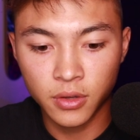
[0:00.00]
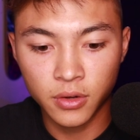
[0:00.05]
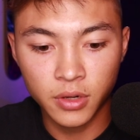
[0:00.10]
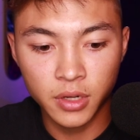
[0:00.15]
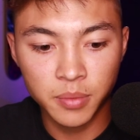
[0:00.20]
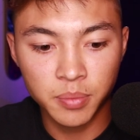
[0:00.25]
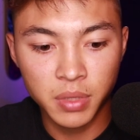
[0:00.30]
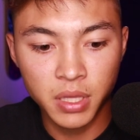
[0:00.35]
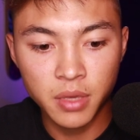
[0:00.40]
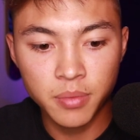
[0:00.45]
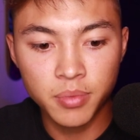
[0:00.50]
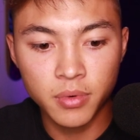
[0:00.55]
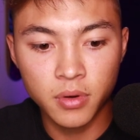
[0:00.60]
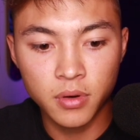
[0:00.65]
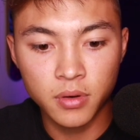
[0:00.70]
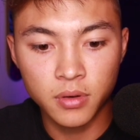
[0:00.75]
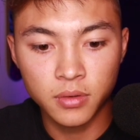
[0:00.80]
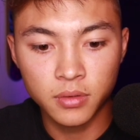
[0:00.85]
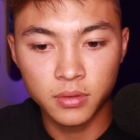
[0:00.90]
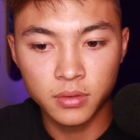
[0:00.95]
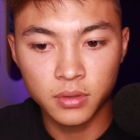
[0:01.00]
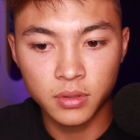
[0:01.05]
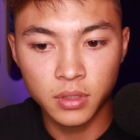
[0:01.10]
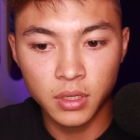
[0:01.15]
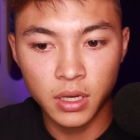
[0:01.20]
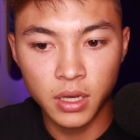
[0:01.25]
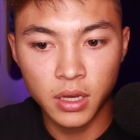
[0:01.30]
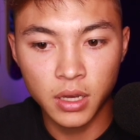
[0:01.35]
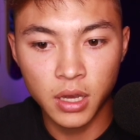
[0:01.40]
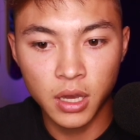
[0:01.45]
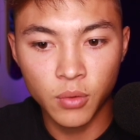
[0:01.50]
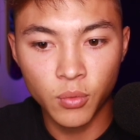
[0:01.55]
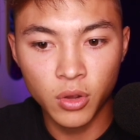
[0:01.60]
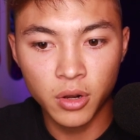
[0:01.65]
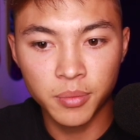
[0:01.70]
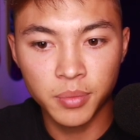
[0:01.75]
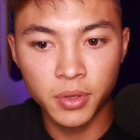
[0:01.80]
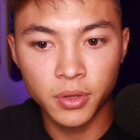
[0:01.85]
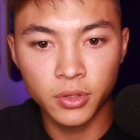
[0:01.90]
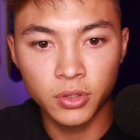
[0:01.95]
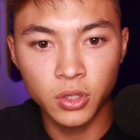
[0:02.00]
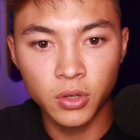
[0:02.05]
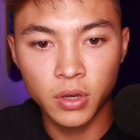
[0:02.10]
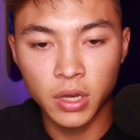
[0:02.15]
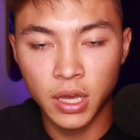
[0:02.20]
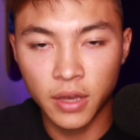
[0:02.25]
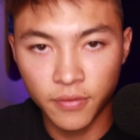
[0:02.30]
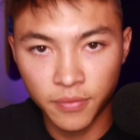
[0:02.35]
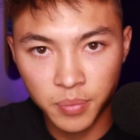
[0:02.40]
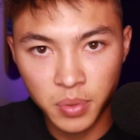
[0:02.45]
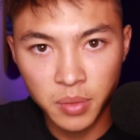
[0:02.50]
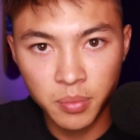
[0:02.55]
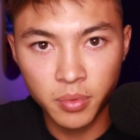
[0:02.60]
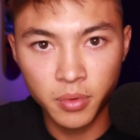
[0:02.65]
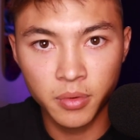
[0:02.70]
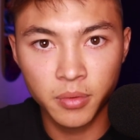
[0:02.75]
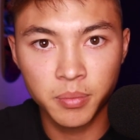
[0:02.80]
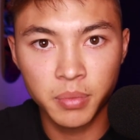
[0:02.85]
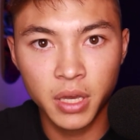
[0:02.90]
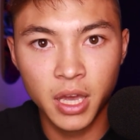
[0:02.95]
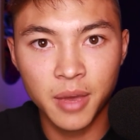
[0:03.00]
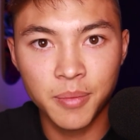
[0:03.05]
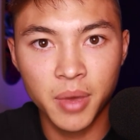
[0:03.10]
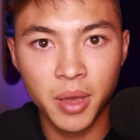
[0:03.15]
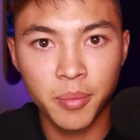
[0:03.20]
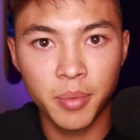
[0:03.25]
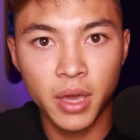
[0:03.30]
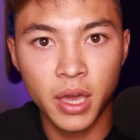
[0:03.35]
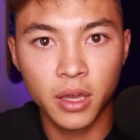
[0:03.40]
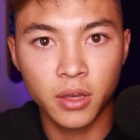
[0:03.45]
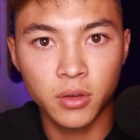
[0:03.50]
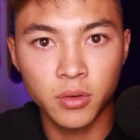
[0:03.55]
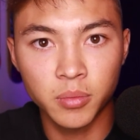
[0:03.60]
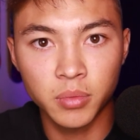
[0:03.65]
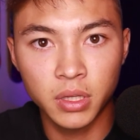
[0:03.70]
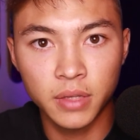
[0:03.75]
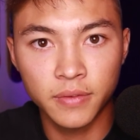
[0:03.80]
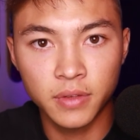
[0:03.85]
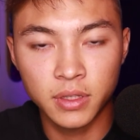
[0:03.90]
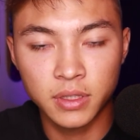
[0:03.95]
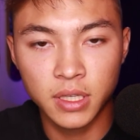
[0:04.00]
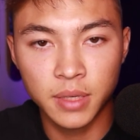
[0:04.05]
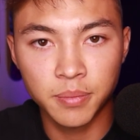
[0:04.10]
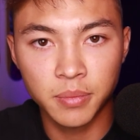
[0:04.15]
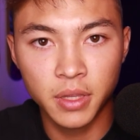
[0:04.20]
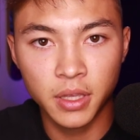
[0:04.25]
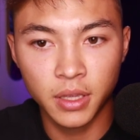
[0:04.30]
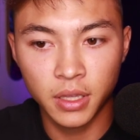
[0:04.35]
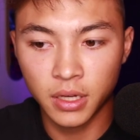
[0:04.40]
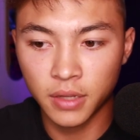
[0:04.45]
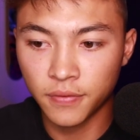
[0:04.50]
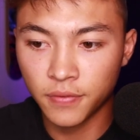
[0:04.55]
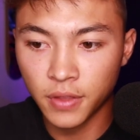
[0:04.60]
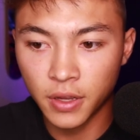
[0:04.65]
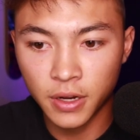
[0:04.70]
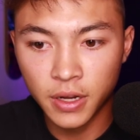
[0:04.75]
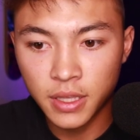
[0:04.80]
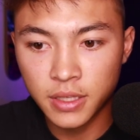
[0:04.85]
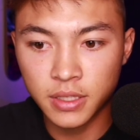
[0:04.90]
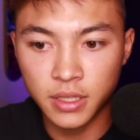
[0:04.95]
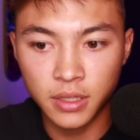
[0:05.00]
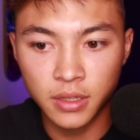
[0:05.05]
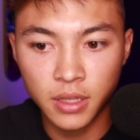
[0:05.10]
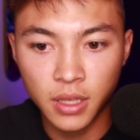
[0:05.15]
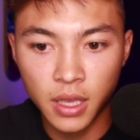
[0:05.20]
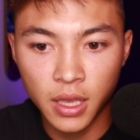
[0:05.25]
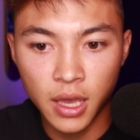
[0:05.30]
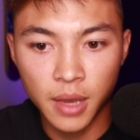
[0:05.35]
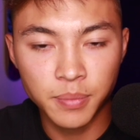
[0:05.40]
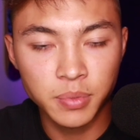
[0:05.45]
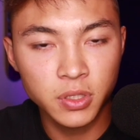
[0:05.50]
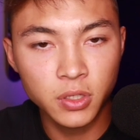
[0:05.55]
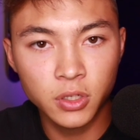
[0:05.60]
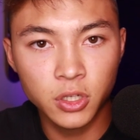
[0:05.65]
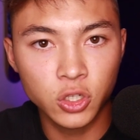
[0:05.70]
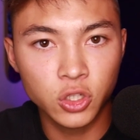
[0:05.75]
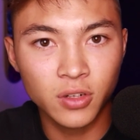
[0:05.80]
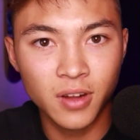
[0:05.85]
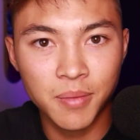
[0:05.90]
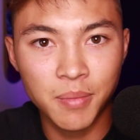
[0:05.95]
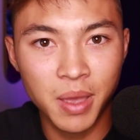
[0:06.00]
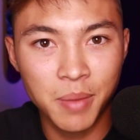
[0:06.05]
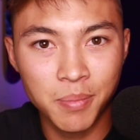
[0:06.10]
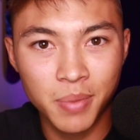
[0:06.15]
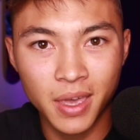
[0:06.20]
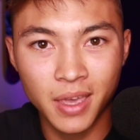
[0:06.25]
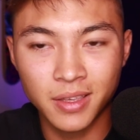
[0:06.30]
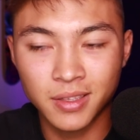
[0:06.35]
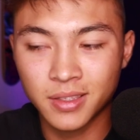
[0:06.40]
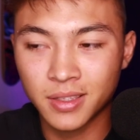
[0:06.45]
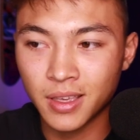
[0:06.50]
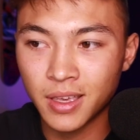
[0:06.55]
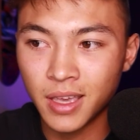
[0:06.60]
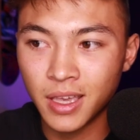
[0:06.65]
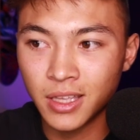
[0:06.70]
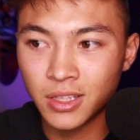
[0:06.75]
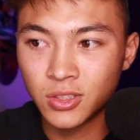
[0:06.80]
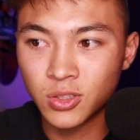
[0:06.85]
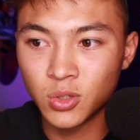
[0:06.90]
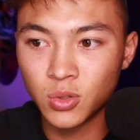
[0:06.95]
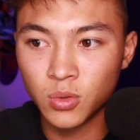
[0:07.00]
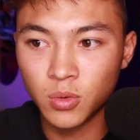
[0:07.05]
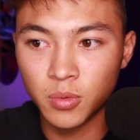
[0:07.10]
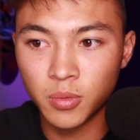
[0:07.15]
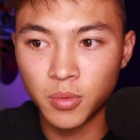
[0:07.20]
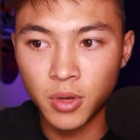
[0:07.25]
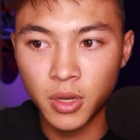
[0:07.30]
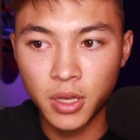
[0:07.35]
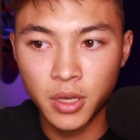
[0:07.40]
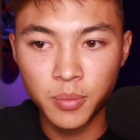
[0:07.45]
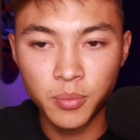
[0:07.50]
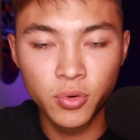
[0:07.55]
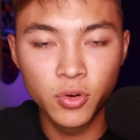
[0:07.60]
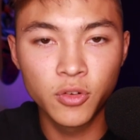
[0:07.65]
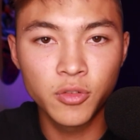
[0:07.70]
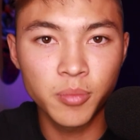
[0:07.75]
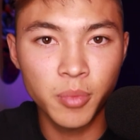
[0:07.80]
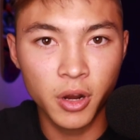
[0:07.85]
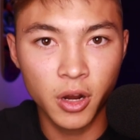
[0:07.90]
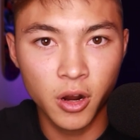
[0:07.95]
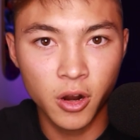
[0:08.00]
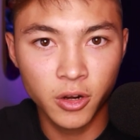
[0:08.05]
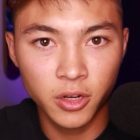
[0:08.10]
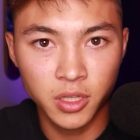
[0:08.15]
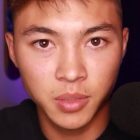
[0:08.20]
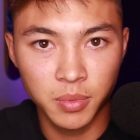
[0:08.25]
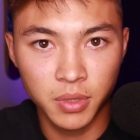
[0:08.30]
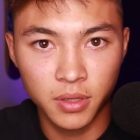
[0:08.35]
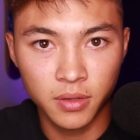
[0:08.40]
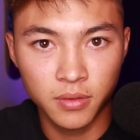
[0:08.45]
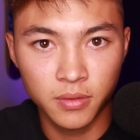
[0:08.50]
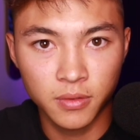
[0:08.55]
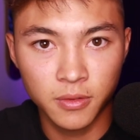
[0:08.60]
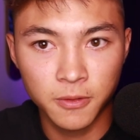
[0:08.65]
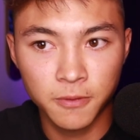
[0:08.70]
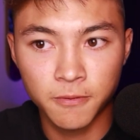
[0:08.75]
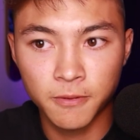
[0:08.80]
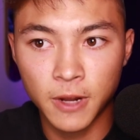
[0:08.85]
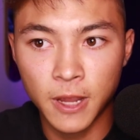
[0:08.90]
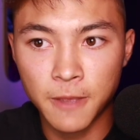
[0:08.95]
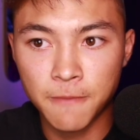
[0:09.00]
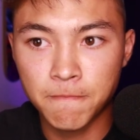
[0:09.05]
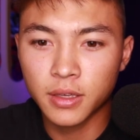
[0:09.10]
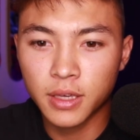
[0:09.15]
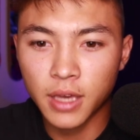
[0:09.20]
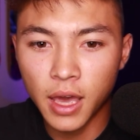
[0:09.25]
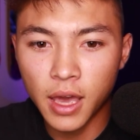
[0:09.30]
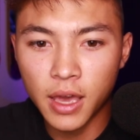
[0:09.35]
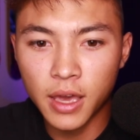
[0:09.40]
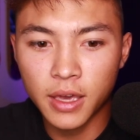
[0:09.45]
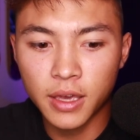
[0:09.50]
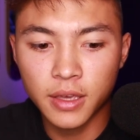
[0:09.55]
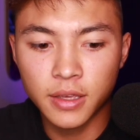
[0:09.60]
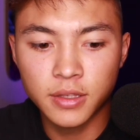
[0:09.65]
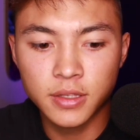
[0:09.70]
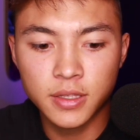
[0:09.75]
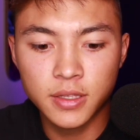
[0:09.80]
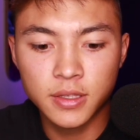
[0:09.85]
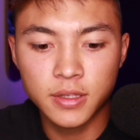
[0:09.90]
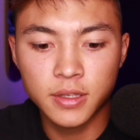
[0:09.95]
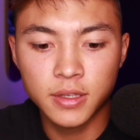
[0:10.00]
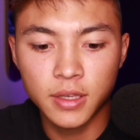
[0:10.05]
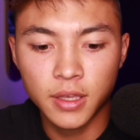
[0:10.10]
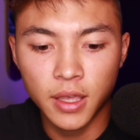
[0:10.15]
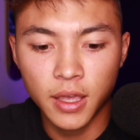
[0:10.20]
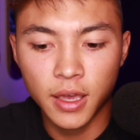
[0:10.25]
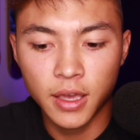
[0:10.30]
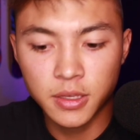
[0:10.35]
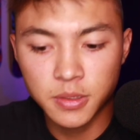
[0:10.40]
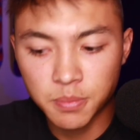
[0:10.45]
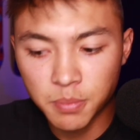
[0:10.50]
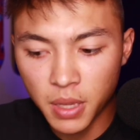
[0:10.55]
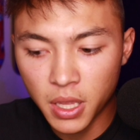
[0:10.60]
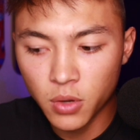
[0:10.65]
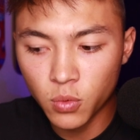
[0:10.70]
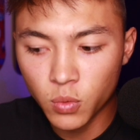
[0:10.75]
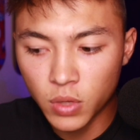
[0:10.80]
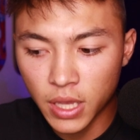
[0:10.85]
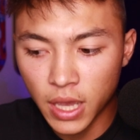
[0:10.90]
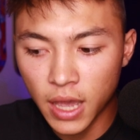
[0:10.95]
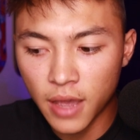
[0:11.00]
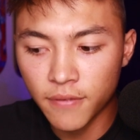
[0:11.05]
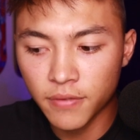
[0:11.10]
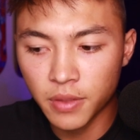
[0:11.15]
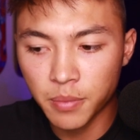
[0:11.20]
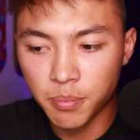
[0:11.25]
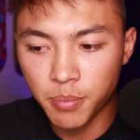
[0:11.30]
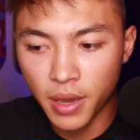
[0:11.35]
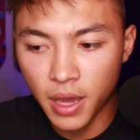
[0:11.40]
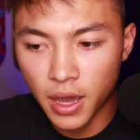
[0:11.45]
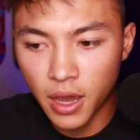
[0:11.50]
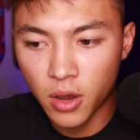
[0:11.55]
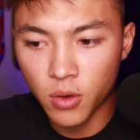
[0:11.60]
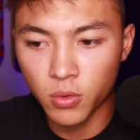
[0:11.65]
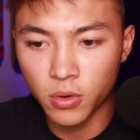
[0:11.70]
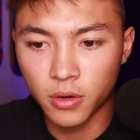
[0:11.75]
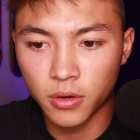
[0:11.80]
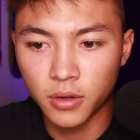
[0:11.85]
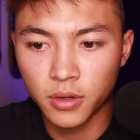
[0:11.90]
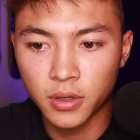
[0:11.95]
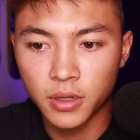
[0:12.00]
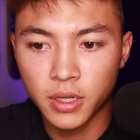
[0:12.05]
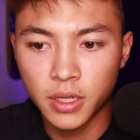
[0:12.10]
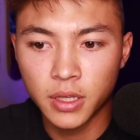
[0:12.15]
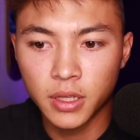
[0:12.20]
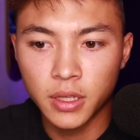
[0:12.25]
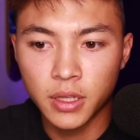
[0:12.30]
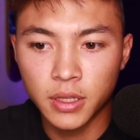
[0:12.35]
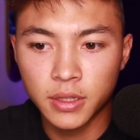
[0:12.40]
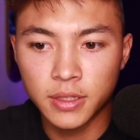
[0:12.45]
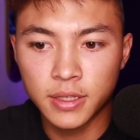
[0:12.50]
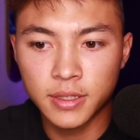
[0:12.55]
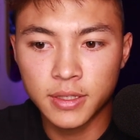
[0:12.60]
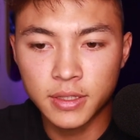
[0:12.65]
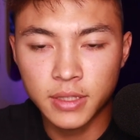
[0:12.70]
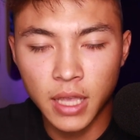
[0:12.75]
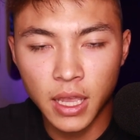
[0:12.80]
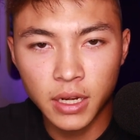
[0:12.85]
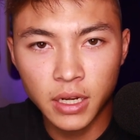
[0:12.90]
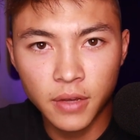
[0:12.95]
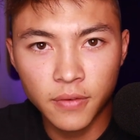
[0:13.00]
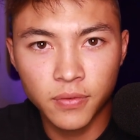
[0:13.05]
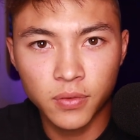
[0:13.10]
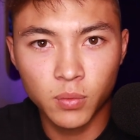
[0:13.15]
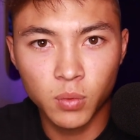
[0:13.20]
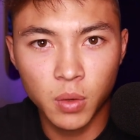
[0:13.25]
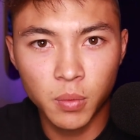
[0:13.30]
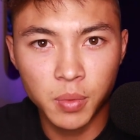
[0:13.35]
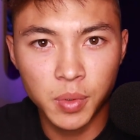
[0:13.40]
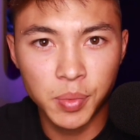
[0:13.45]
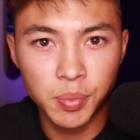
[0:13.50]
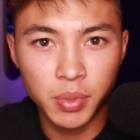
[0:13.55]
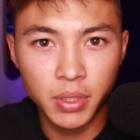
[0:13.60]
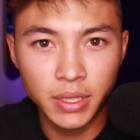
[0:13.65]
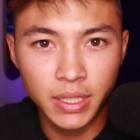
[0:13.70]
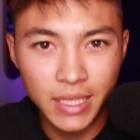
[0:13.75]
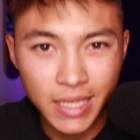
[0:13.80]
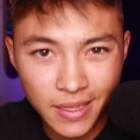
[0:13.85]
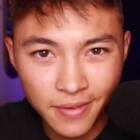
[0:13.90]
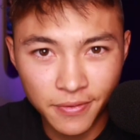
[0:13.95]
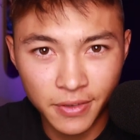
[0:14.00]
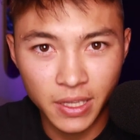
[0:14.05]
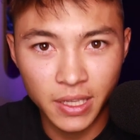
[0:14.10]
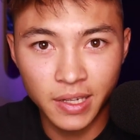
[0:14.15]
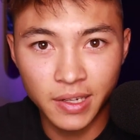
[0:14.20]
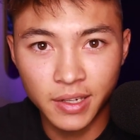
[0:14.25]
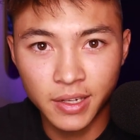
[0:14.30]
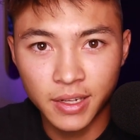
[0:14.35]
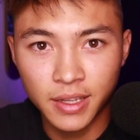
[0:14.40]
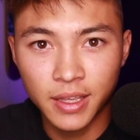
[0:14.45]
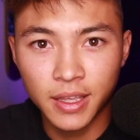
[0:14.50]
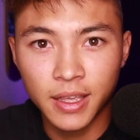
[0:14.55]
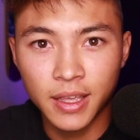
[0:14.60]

30 people, I want to be able to know I have people behind my back who believe in the same thing. And if there isn't, I'm still going to try my best to prove my argument, right? Guys, as men, we have the power to stand up for what we believe in